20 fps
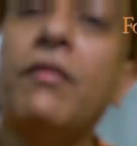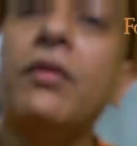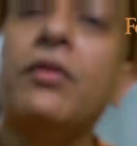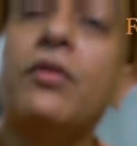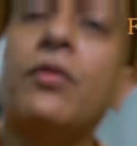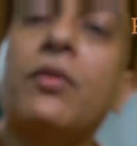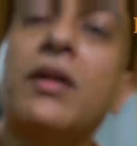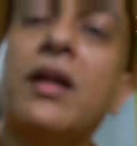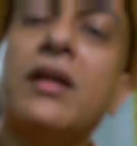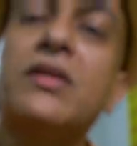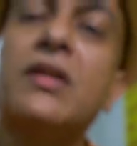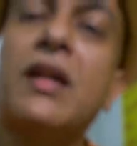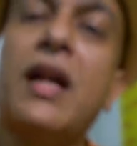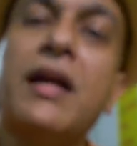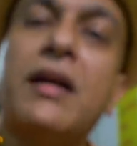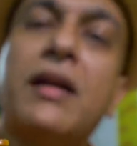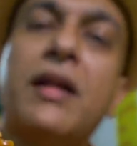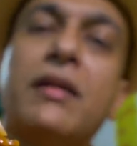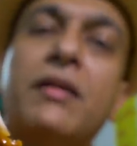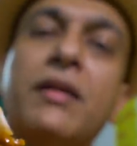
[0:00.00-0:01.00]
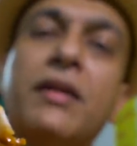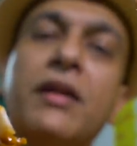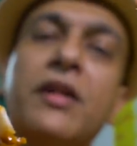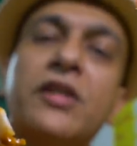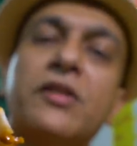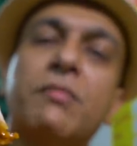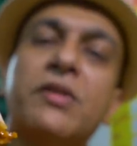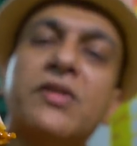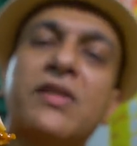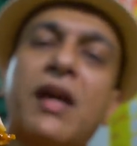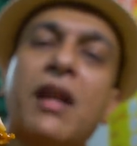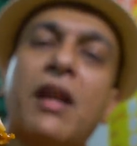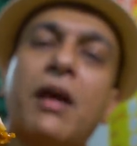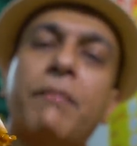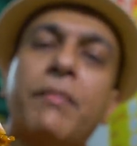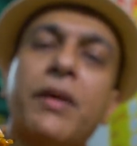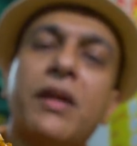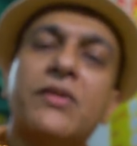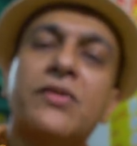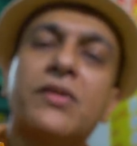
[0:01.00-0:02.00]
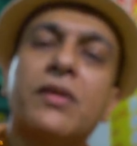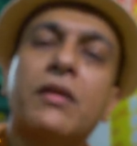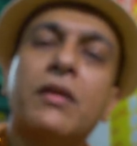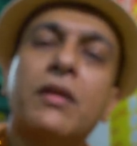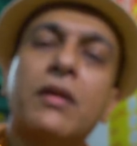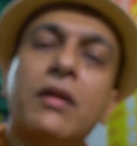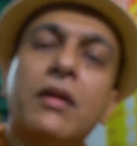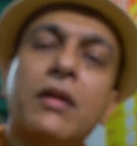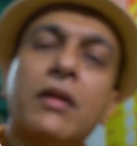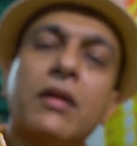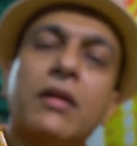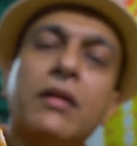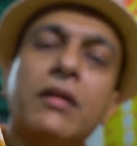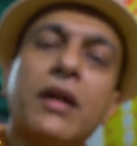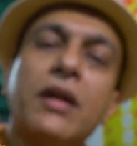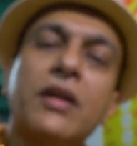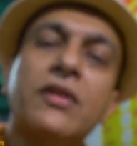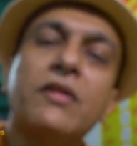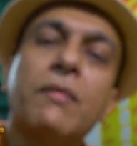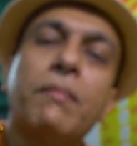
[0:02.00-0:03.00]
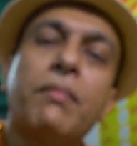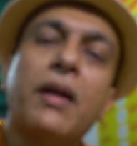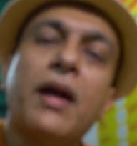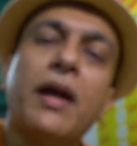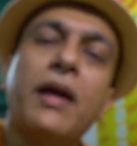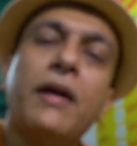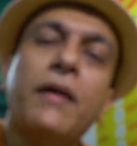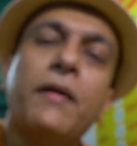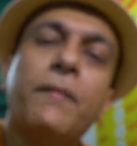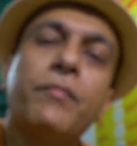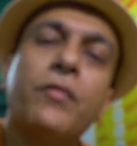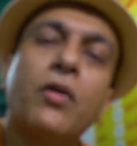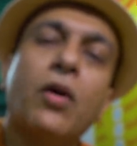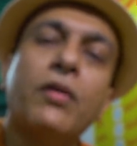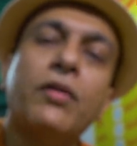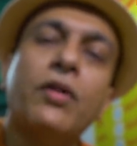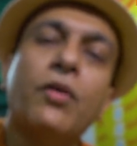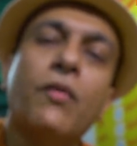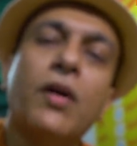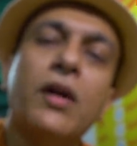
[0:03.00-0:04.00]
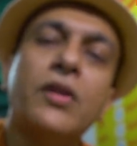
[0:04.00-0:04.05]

even through that slightly thickish masala paste that is applied on the